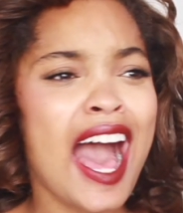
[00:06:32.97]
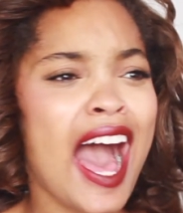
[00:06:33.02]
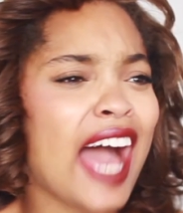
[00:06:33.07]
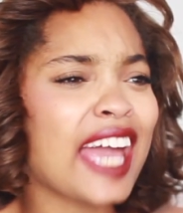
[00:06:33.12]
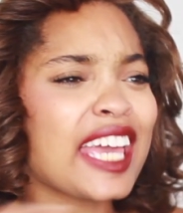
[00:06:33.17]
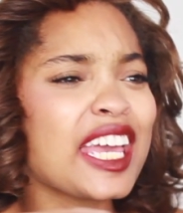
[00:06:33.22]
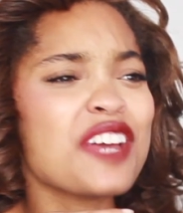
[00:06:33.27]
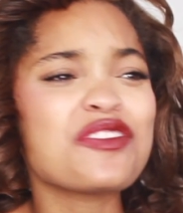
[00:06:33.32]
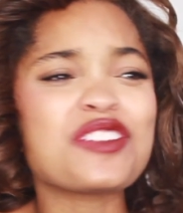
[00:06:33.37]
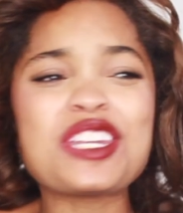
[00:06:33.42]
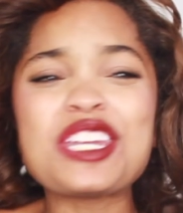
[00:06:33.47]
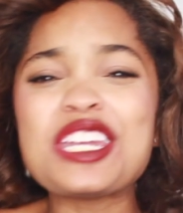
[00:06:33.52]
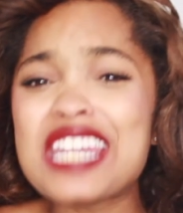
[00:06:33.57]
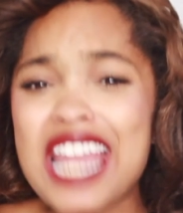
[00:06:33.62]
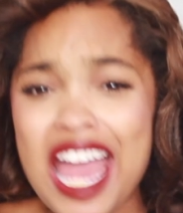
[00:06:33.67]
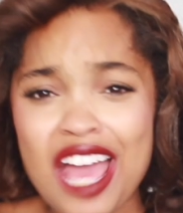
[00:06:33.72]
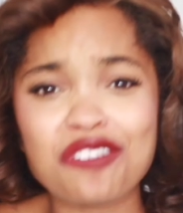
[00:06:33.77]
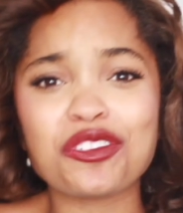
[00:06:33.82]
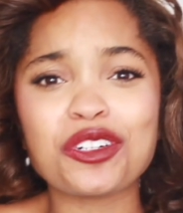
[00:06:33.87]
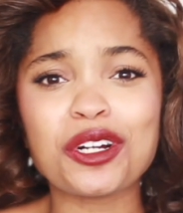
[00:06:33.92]
I have
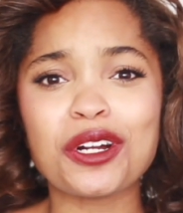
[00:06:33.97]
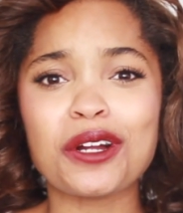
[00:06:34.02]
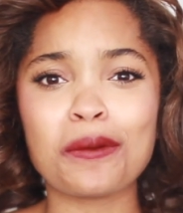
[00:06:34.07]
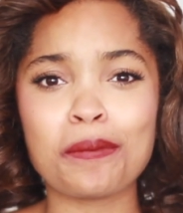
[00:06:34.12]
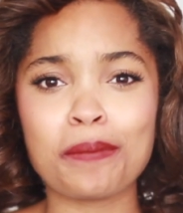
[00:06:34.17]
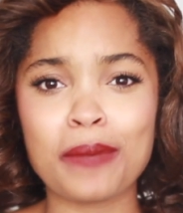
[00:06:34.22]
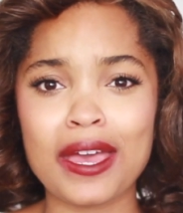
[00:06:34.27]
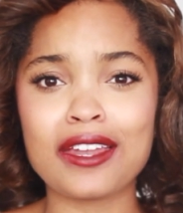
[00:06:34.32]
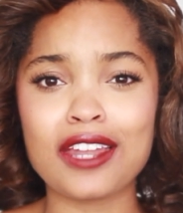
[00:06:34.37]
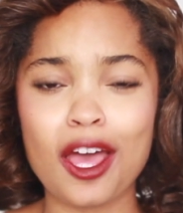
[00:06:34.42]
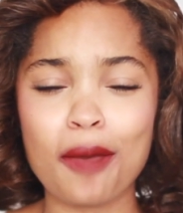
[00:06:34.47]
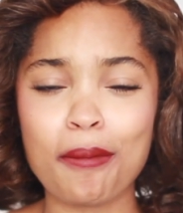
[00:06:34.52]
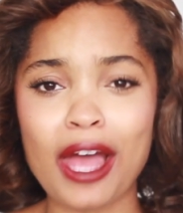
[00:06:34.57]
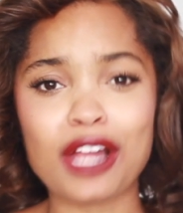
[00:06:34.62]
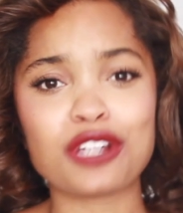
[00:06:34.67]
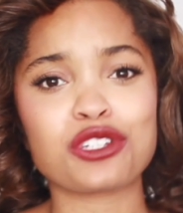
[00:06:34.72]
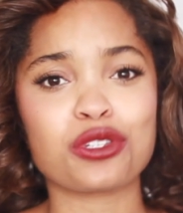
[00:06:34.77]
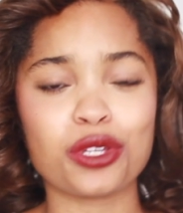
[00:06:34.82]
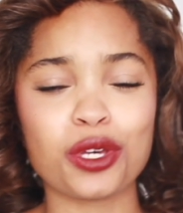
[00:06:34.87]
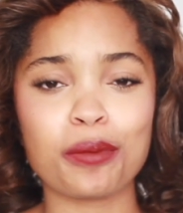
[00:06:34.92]
never been a
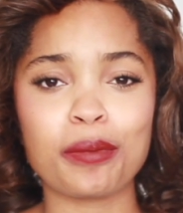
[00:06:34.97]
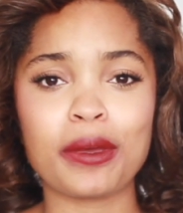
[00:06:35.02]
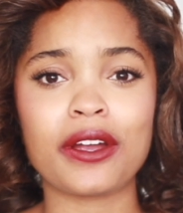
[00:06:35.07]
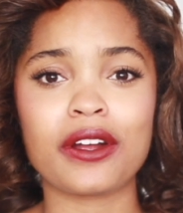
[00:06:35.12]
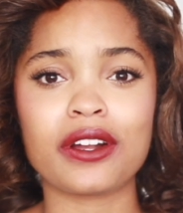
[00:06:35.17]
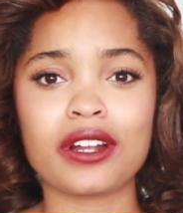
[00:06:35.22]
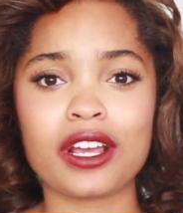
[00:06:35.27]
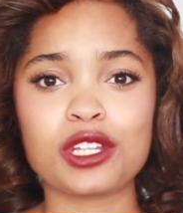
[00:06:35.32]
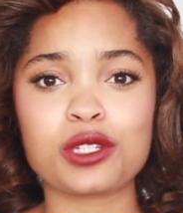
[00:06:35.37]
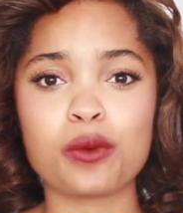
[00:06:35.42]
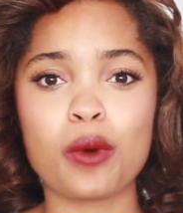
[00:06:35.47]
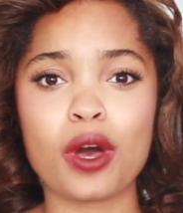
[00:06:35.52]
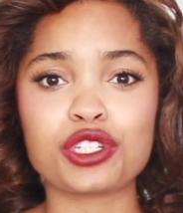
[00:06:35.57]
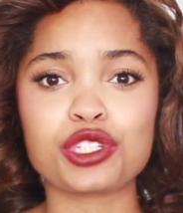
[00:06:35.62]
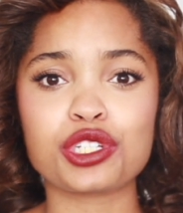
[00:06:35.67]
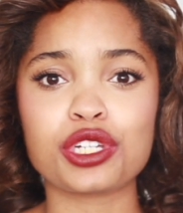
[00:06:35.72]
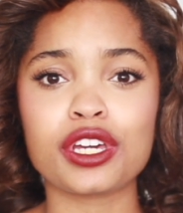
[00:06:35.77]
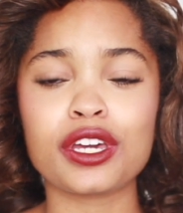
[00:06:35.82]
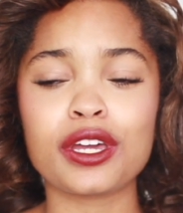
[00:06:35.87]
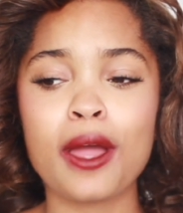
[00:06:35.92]
Bachelor in Paradise
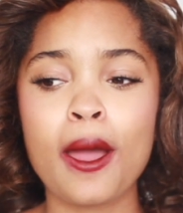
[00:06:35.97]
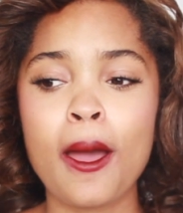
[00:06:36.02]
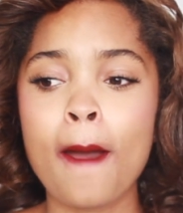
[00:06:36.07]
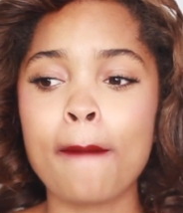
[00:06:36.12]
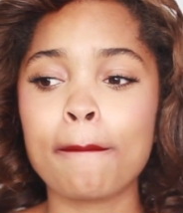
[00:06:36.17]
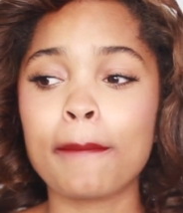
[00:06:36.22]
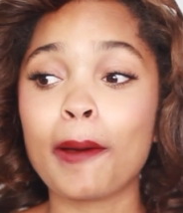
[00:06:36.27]
watcher,